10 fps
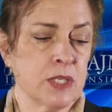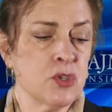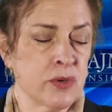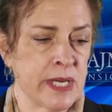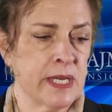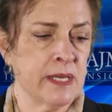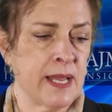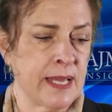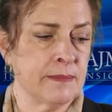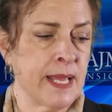
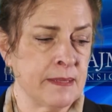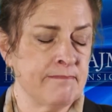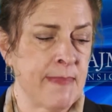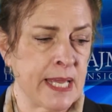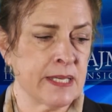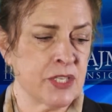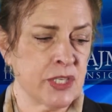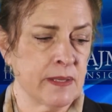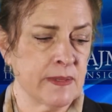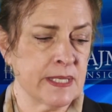treating and
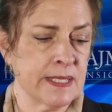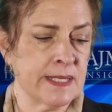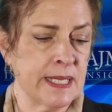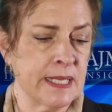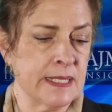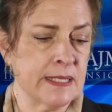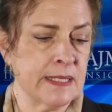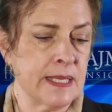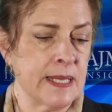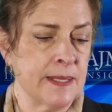managing the disease.